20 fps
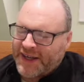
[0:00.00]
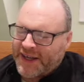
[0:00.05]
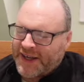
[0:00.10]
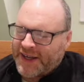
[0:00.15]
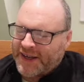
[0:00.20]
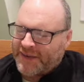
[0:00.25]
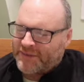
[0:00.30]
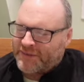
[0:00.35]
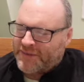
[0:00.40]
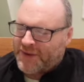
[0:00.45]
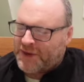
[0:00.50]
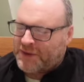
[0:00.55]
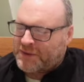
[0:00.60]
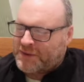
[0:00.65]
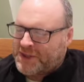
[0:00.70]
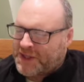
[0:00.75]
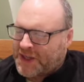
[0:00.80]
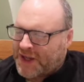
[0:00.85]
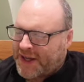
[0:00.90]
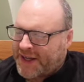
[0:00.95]
It
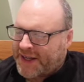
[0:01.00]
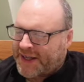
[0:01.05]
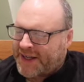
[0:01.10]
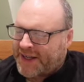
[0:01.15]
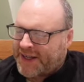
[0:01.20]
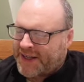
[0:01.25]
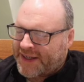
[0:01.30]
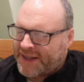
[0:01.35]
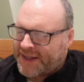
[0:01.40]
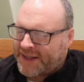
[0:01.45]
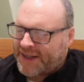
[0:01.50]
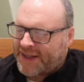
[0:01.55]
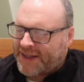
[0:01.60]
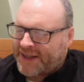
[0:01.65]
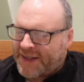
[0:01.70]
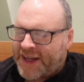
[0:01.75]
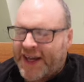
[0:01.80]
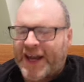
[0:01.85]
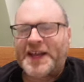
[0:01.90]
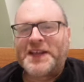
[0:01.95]
feels like
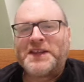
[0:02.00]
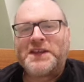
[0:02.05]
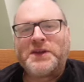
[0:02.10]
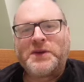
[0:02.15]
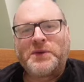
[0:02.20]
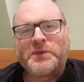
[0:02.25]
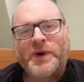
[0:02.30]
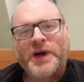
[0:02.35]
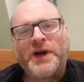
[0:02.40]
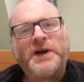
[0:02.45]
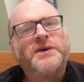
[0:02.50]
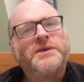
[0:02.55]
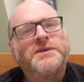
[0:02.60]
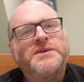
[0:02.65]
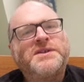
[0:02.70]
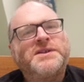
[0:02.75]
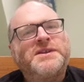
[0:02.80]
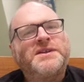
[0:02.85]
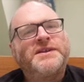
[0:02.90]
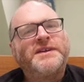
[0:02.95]
the end of the
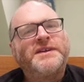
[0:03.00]
world,